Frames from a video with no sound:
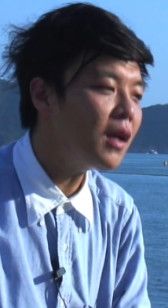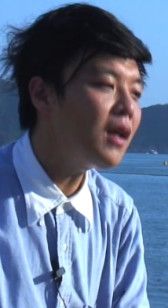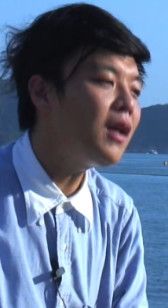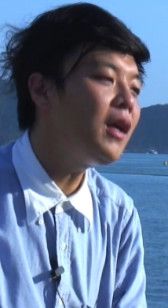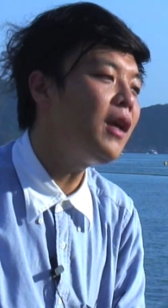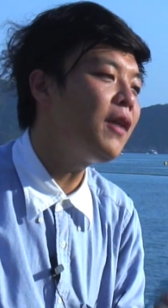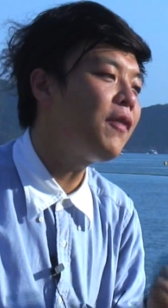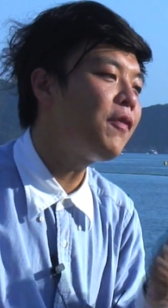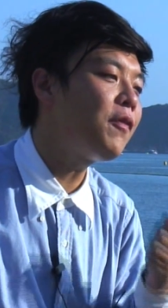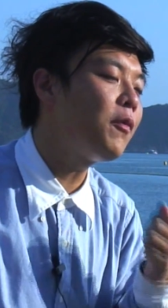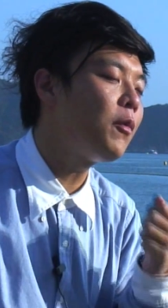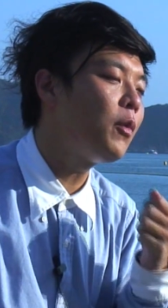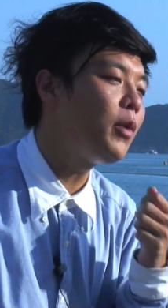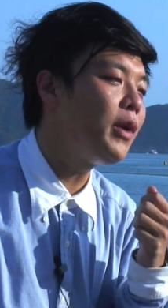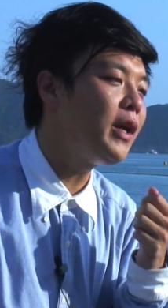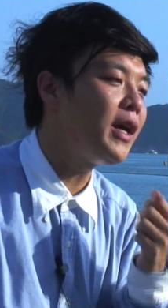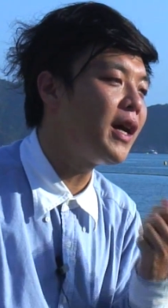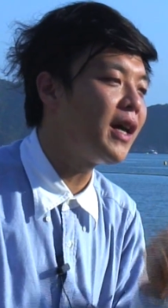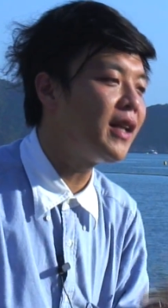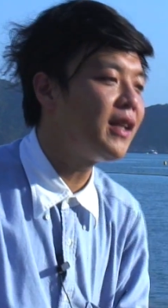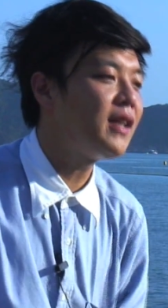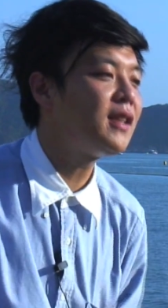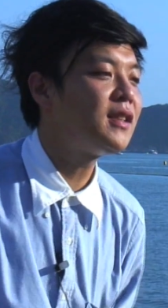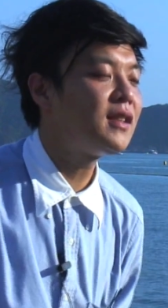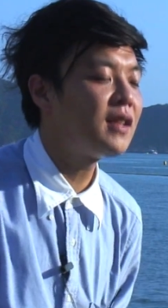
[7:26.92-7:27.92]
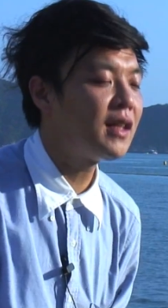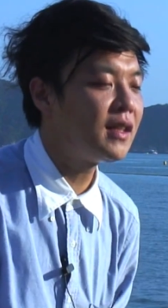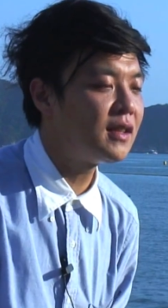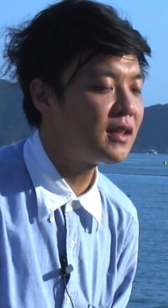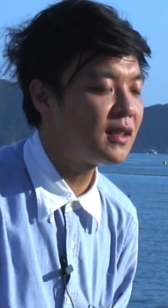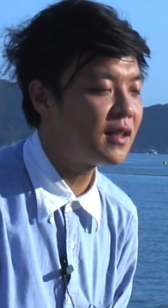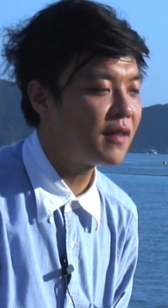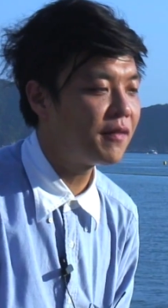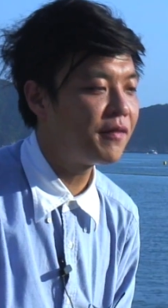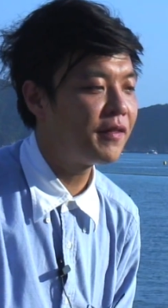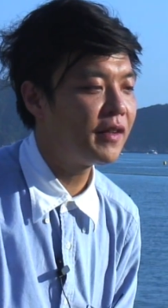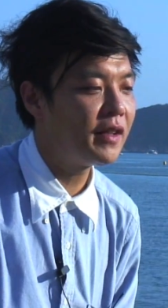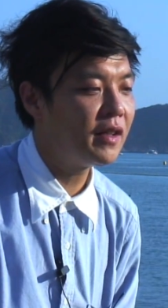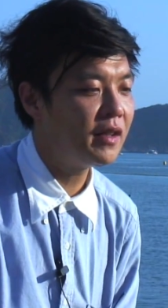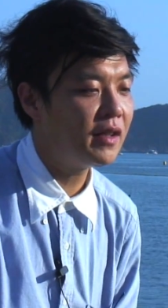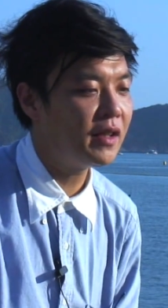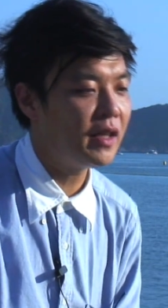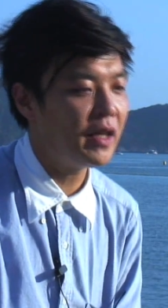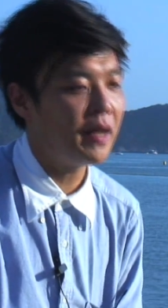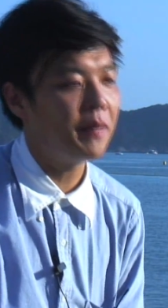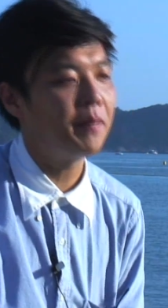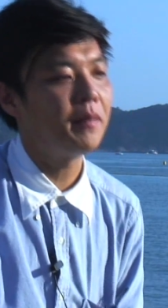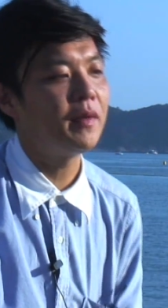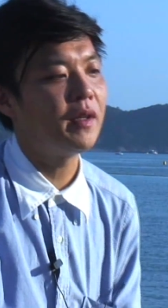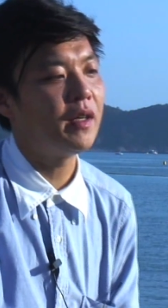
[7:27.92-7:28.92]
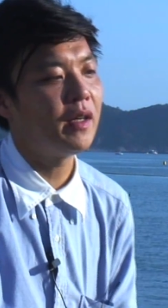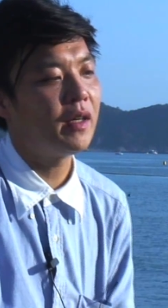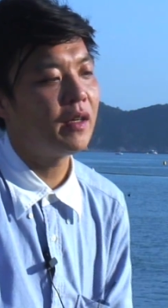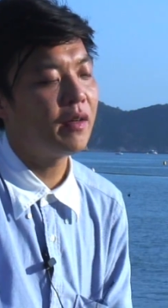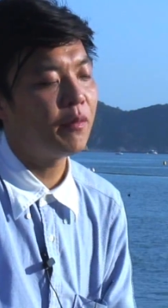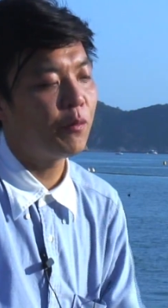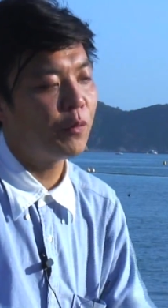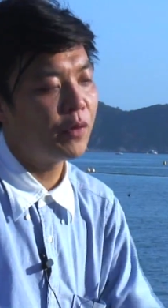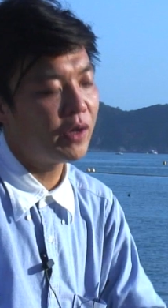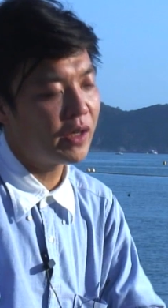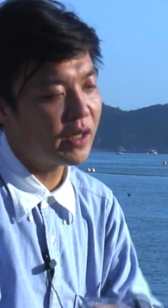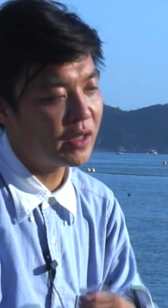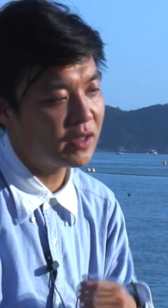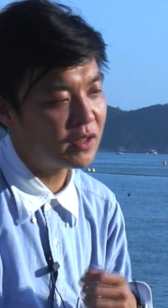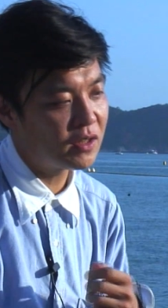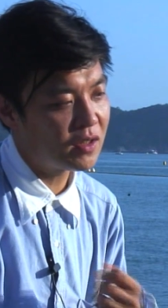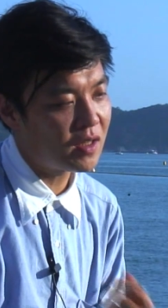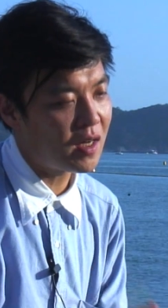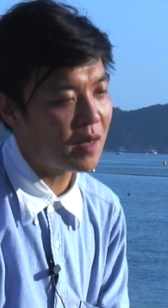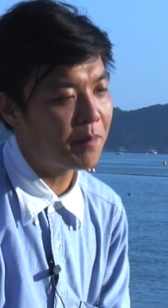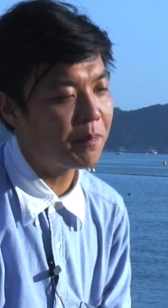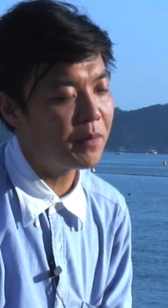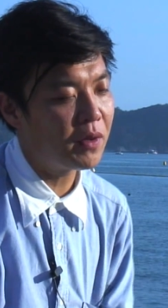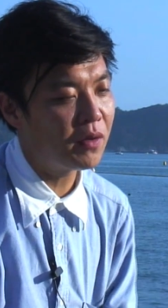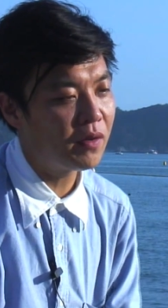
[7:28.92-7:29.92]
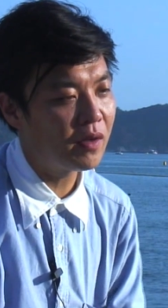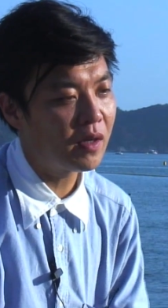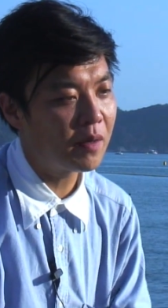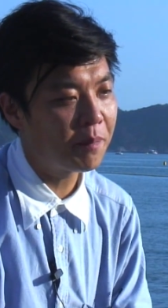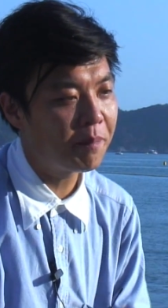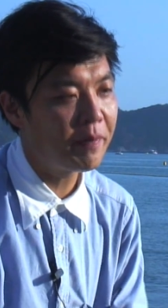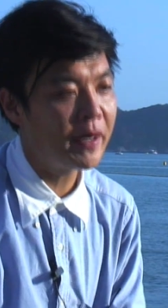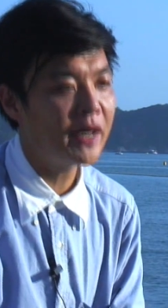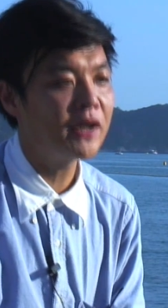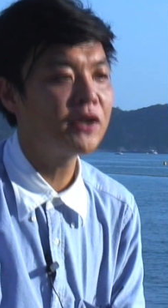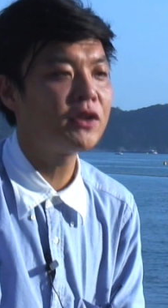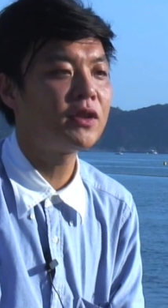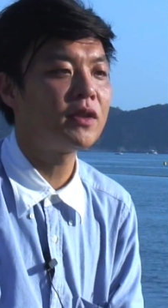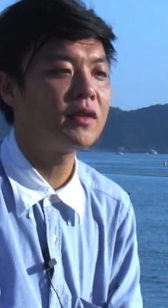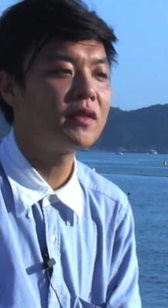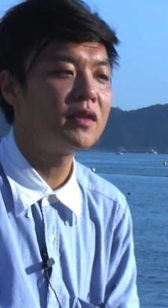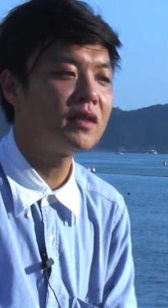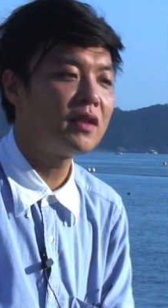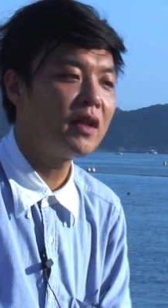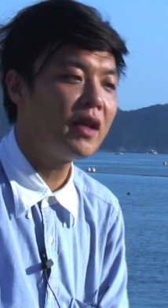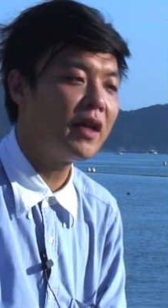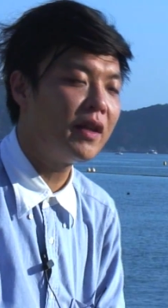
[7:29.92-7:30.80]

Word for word: if we understand something deeply, we can start building up passions.